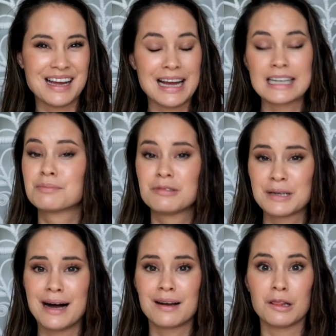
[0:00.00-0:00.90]
and I had to
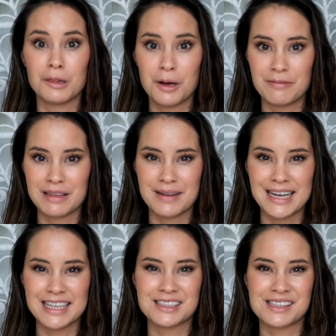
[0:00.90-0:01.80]
book out a lot with my
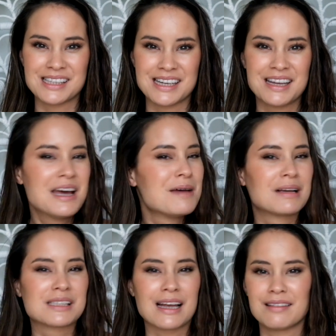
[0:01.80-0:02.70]
agency
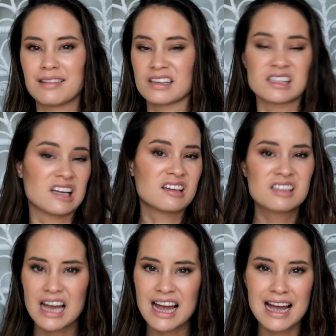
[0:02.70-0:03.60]
because I had things like
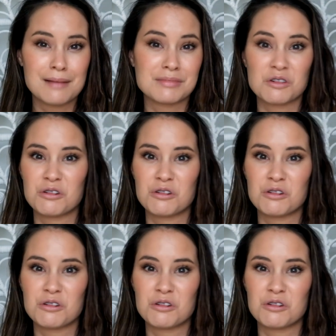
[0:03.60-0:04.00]
exams,